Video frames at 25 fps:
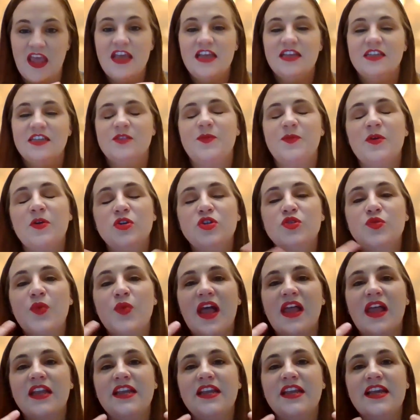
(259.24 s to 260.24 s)

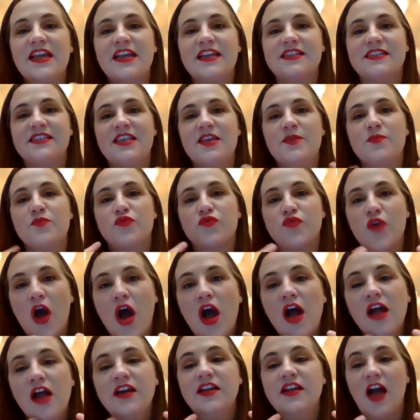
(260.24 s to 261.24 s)
Spirituality is the
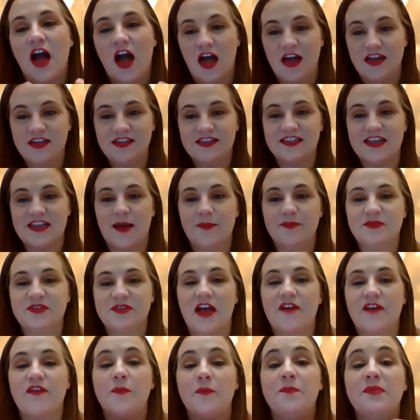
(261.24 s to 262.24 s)
broad concept
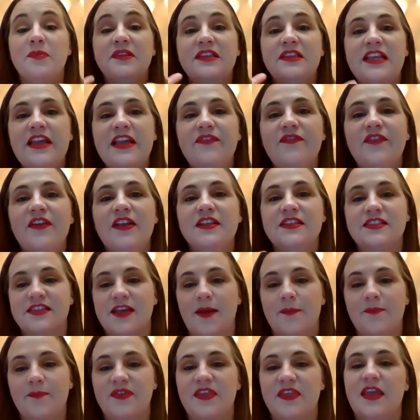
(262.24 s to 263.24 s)
of a belief in
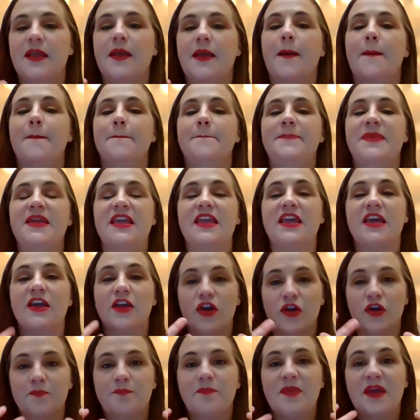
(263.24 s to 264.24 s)
something
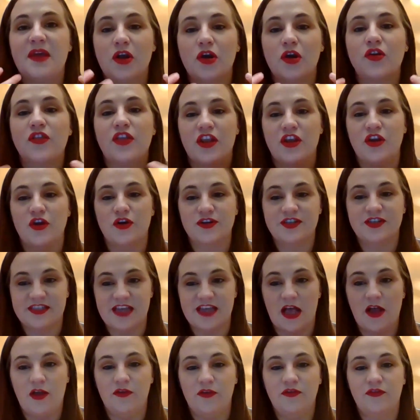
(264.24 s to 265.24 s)
bigger than
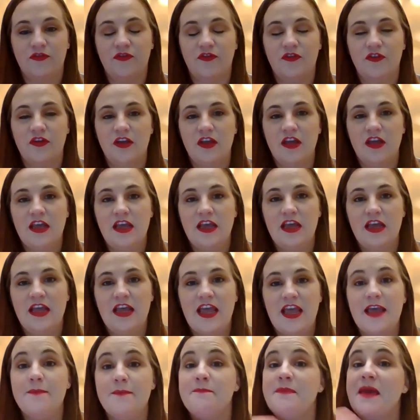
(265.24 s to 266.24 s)
yourself.
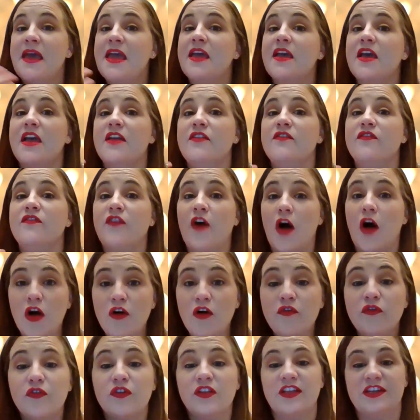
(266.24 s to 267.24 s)
It may
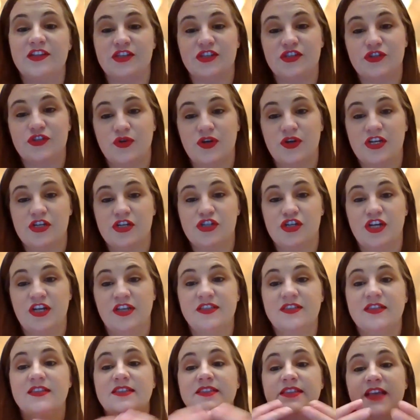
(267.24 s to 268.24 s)
involve religious traditions
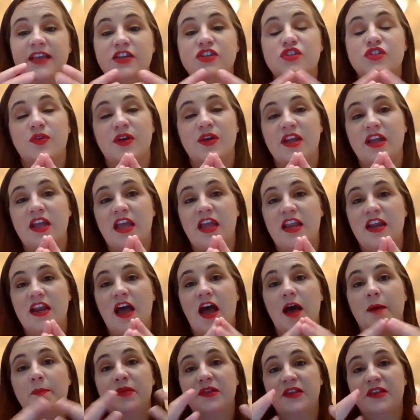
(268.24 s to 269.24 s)
centering in
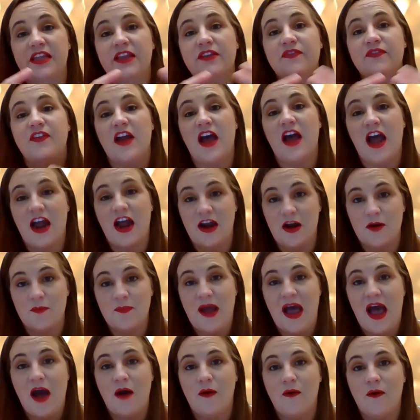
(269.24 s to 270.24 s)
a belief in a higher
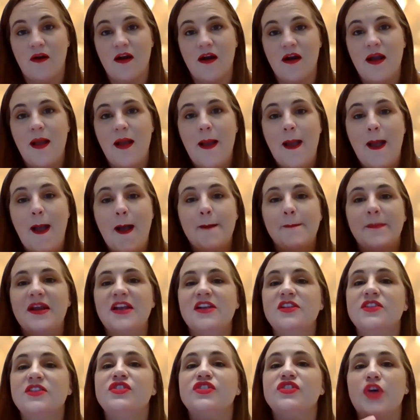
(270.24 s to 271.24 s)
power, but
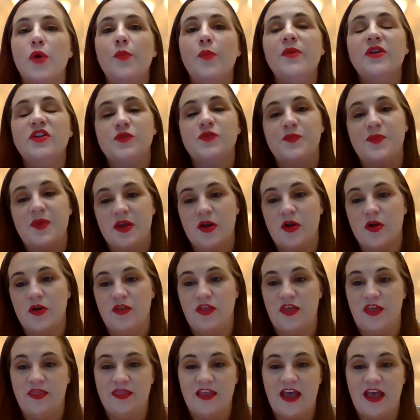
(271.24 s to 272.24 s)
it's so much bigger
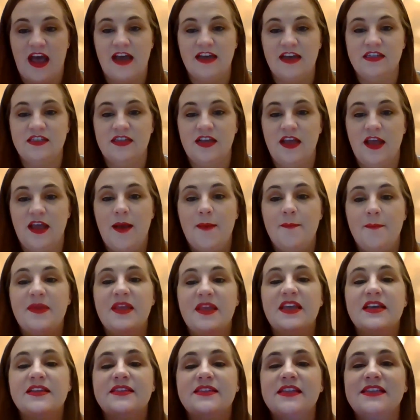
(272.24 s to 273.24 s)
than that
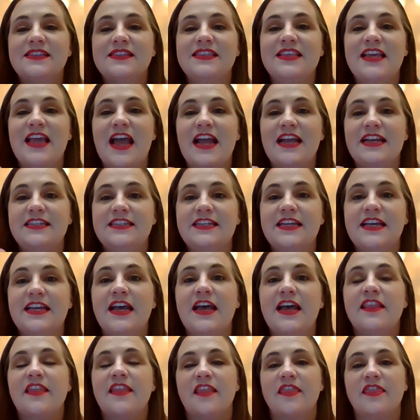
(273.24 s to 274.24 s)
because it's the
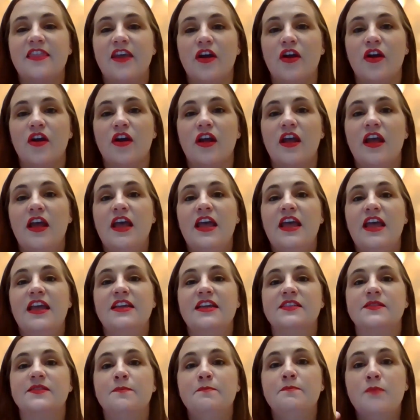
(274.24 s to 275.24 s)
idea that there
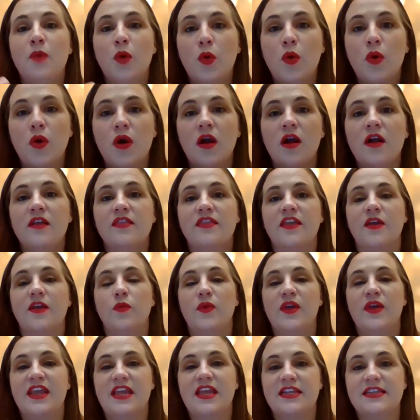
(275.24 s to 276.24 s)
is more than
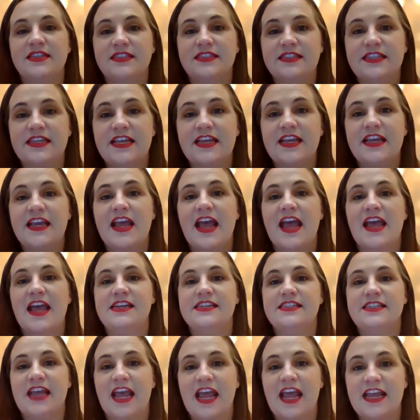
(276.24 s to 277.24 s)
we can see and
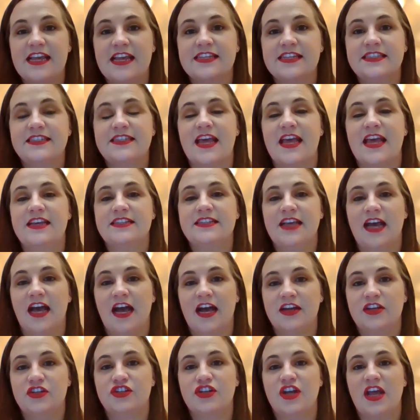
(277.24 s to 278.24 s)
taste and
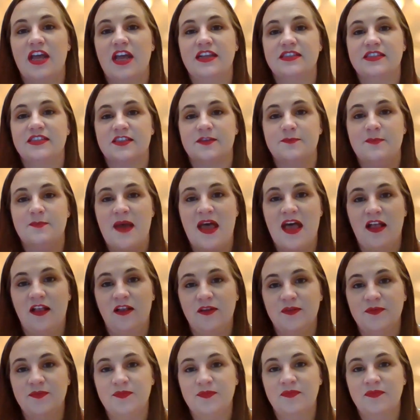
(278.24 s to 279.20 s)
touch and smell.